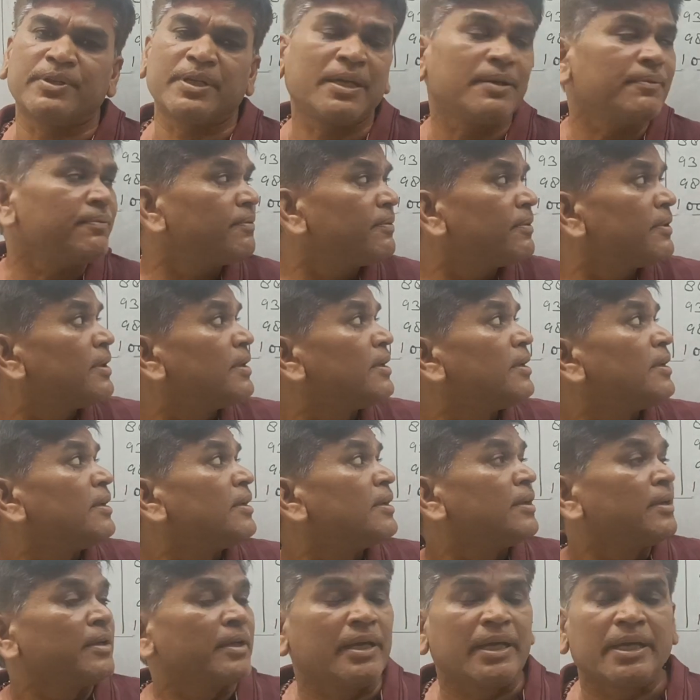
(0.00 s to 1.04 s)
F
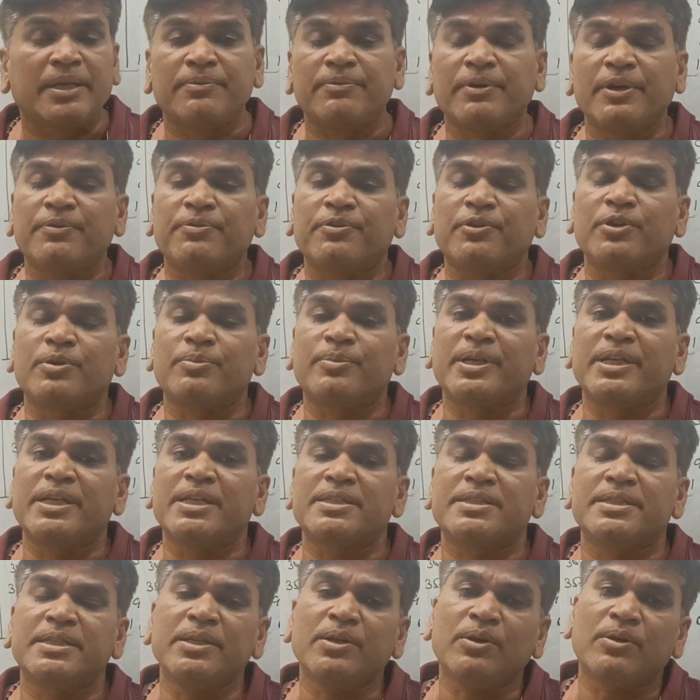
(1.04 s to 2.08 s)
N by 4 minus C.